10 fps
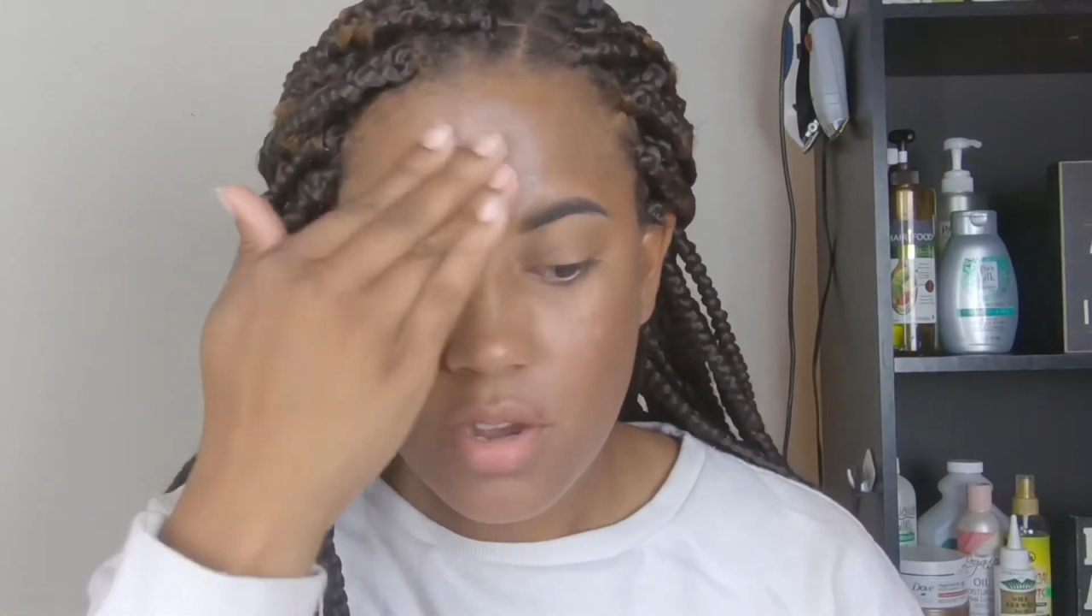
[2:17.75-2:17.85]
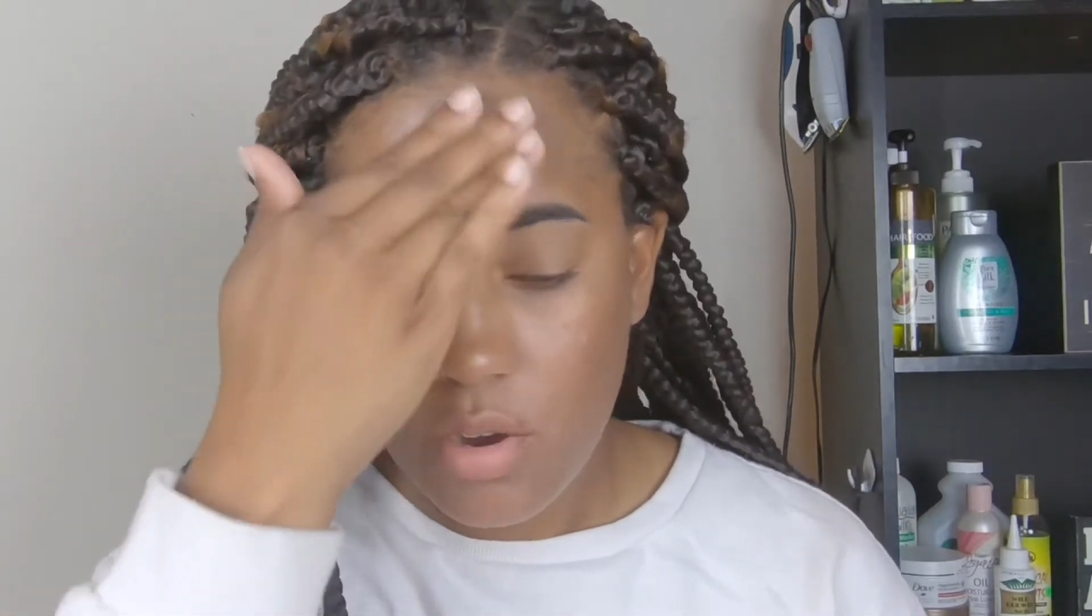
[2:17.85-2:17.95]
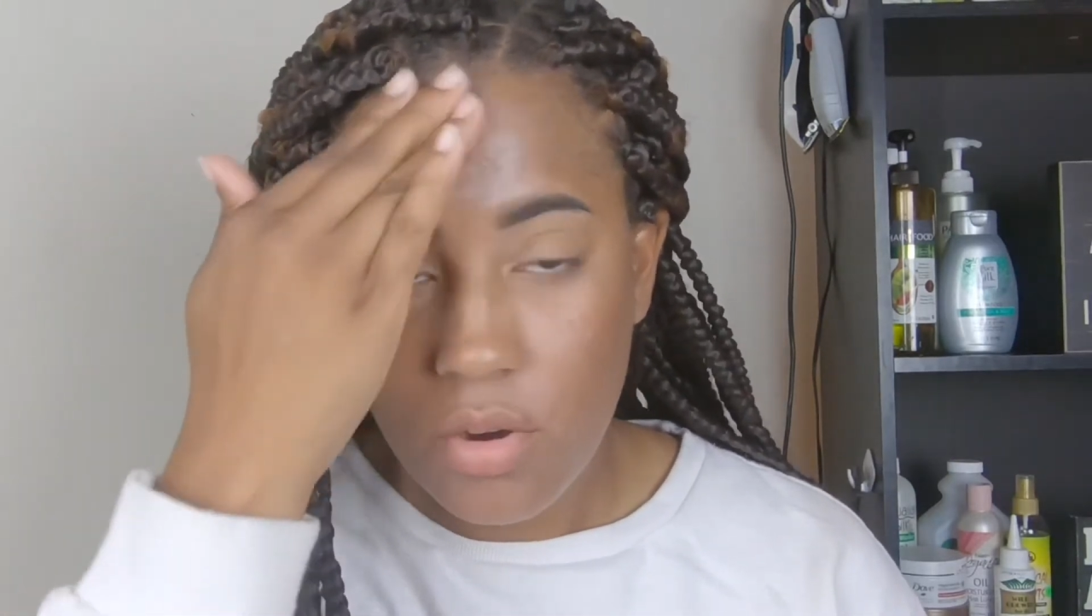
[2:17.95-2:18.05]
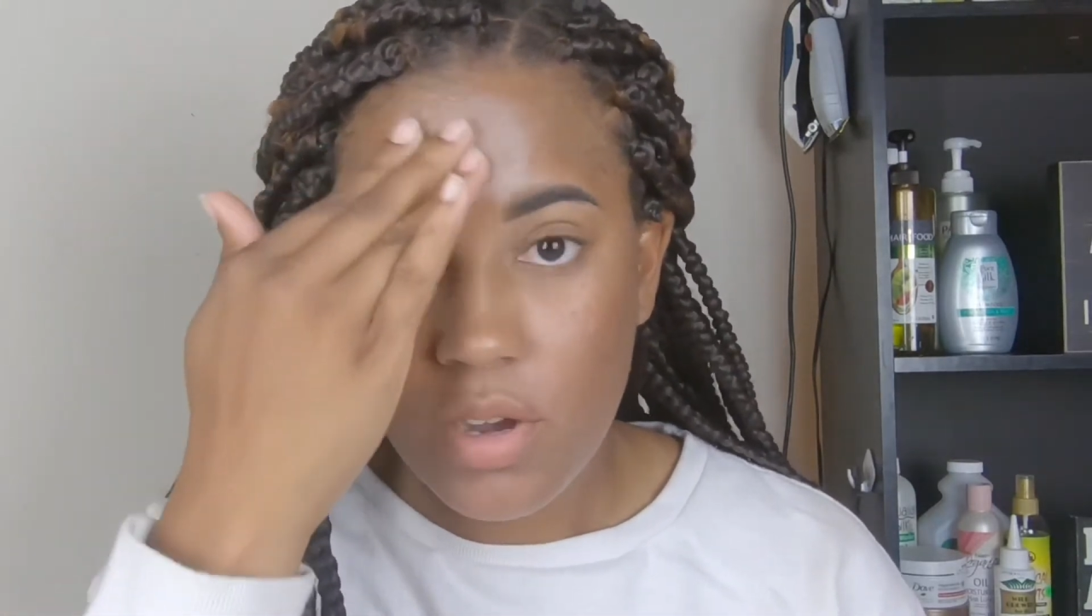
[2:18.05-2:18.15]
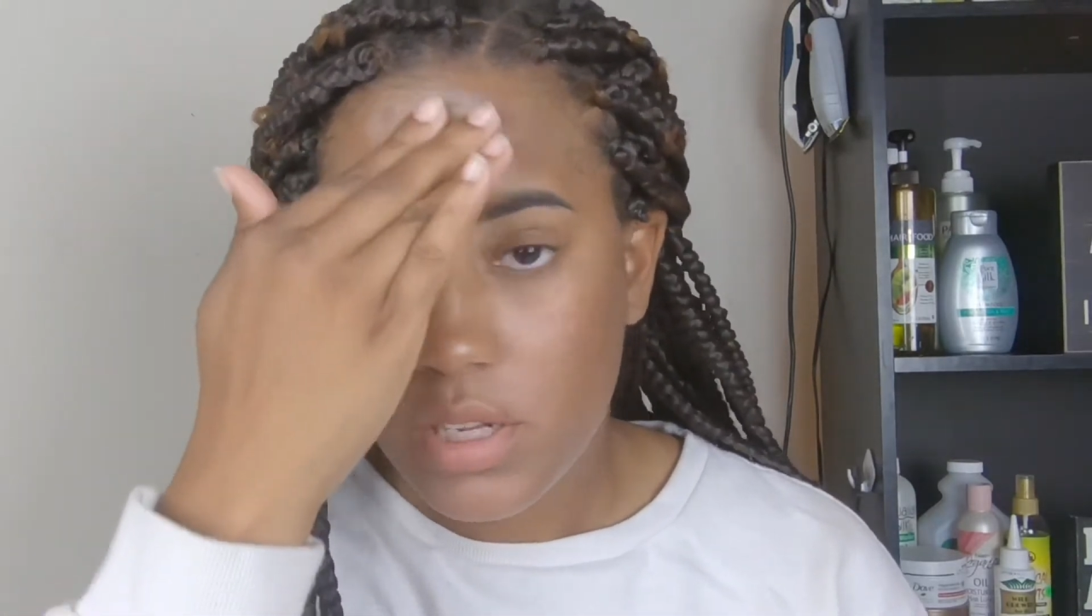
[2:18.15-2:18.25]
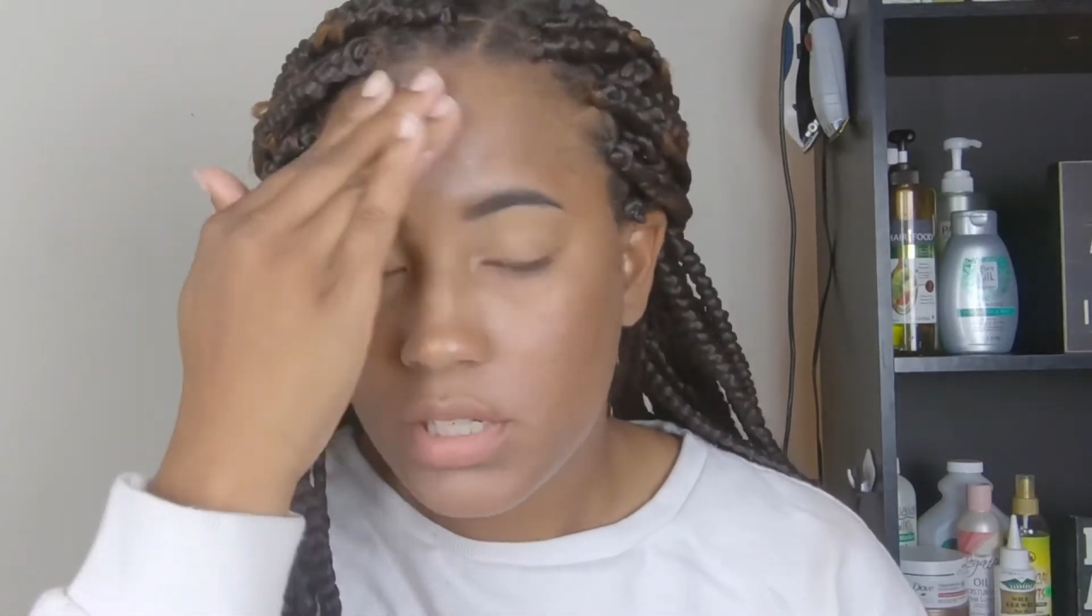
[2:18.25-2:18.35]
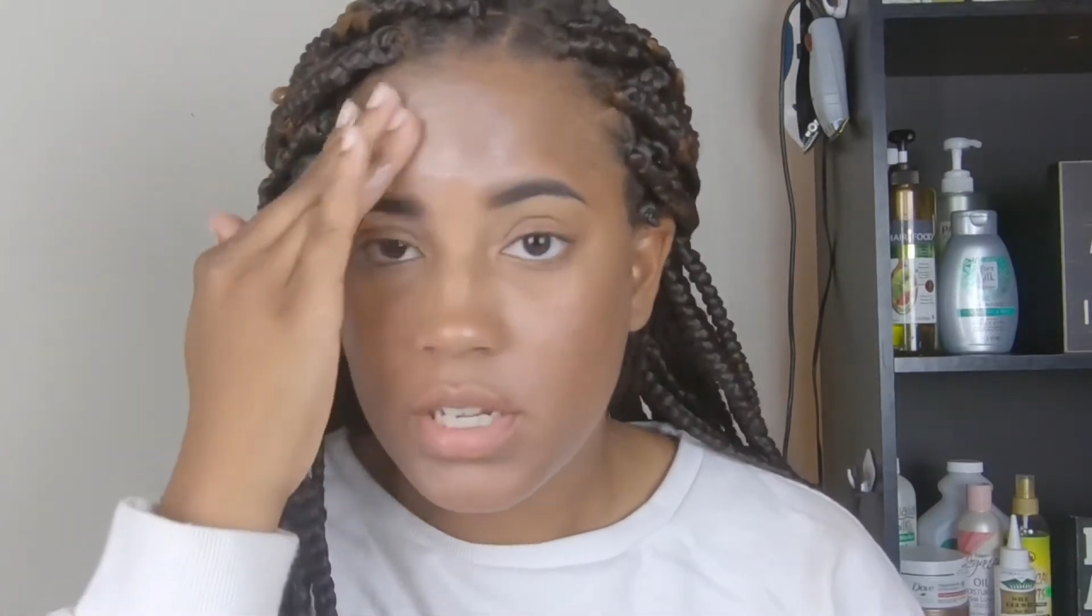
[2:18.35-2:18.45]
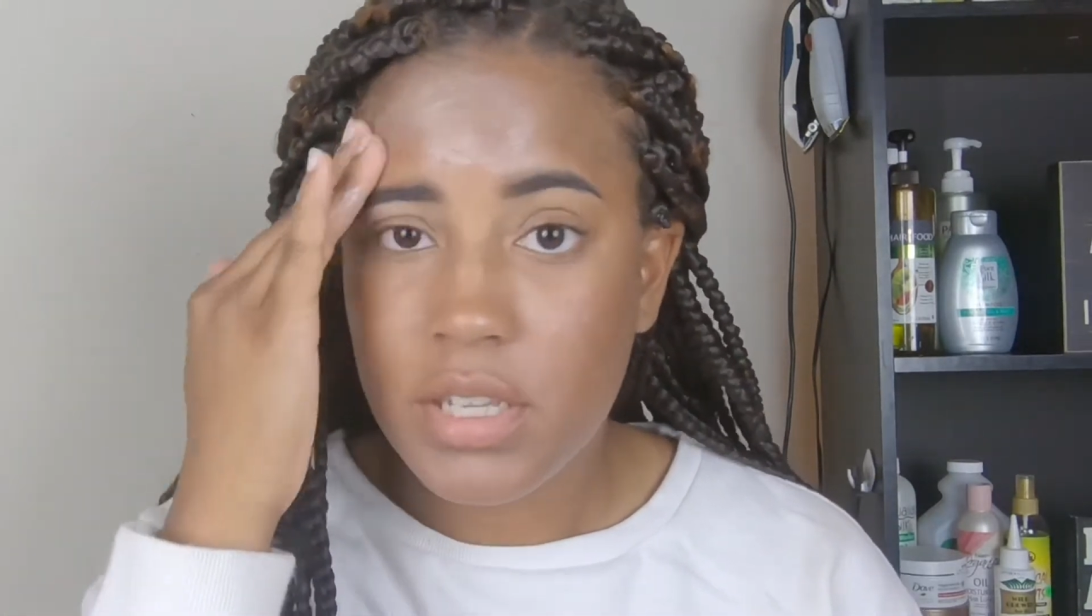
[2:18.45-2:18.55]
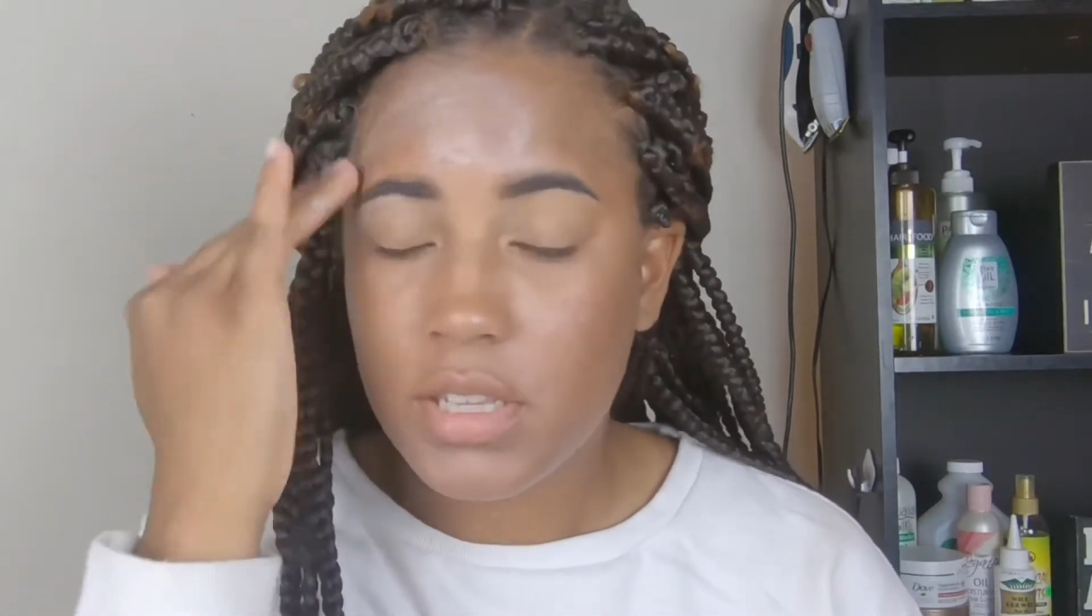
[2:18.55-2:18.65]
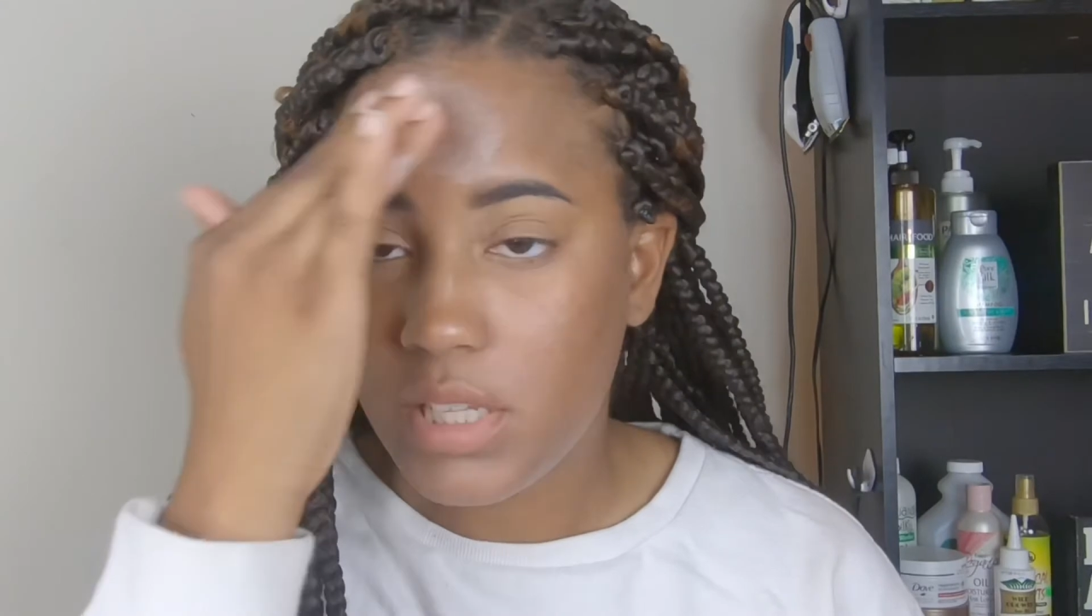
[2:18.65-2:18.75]
on
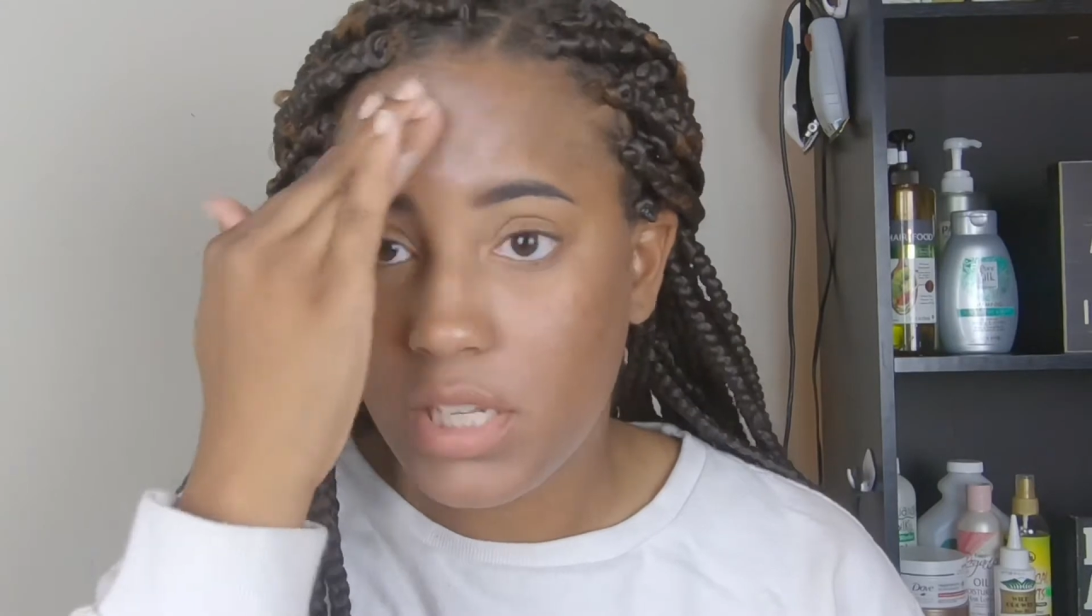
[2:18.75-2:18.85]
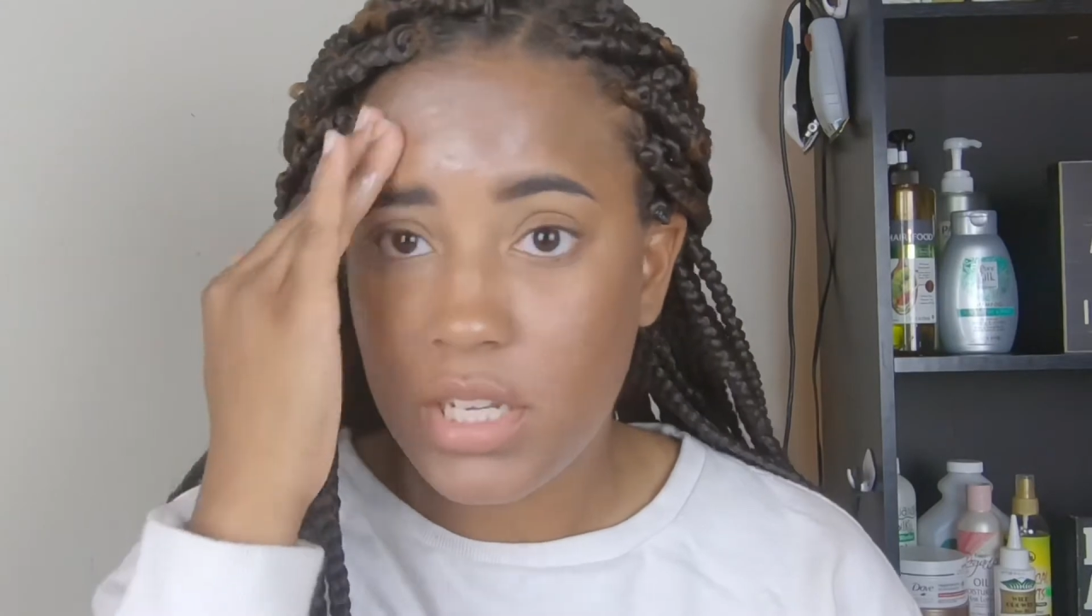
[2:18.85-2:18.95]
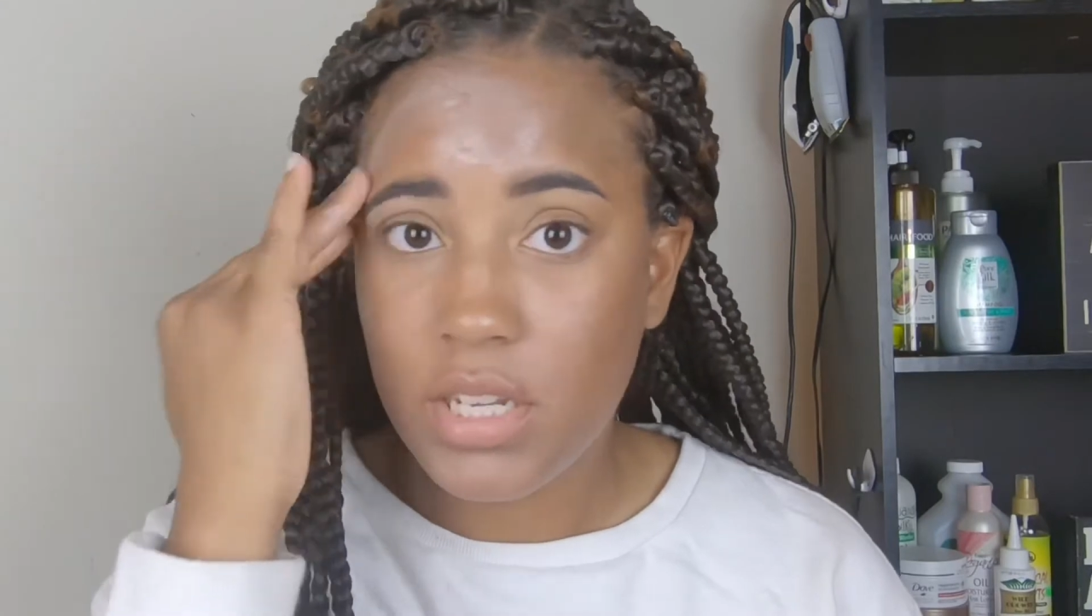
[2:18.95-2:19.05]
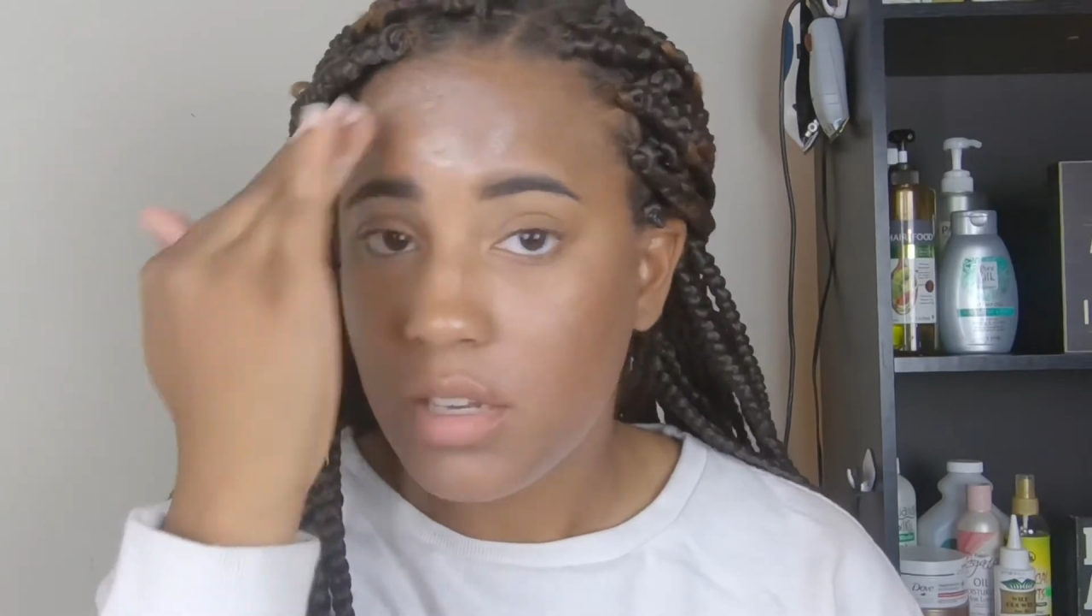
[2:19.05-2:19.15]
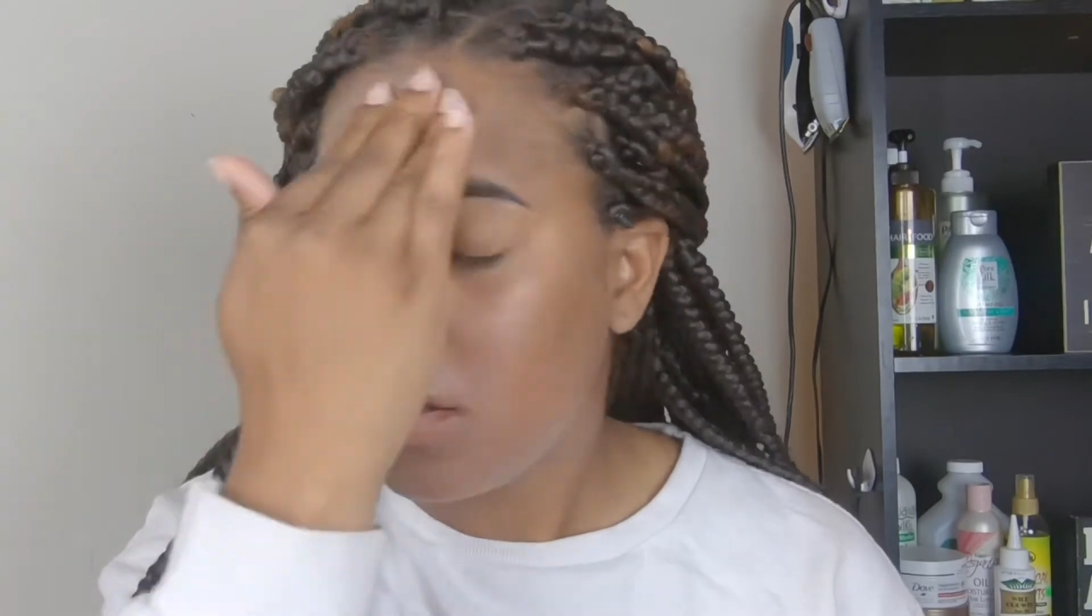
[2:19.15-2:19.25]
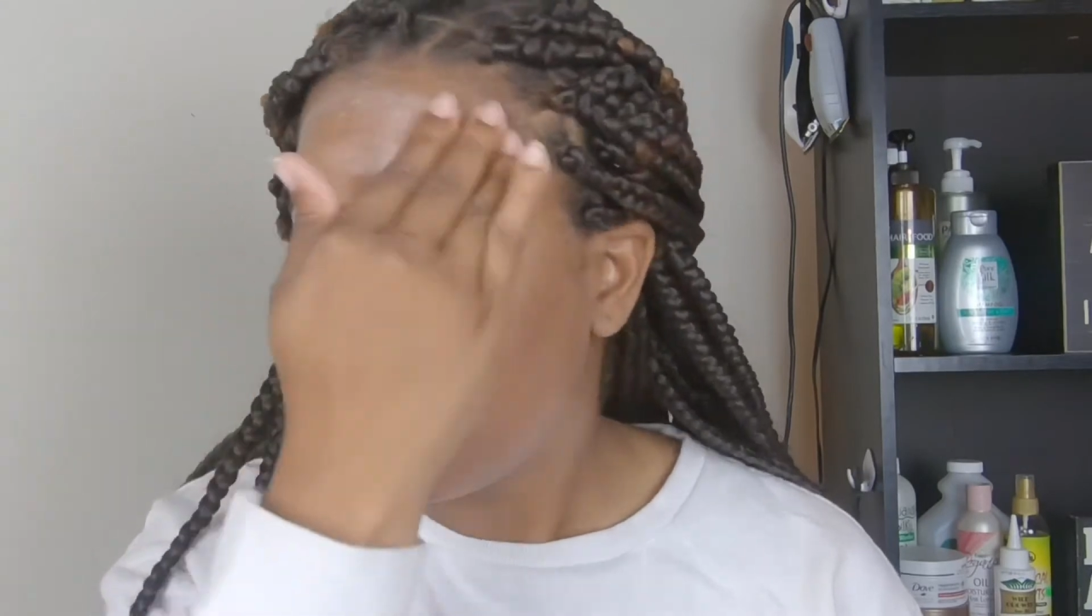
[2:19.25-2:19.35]
the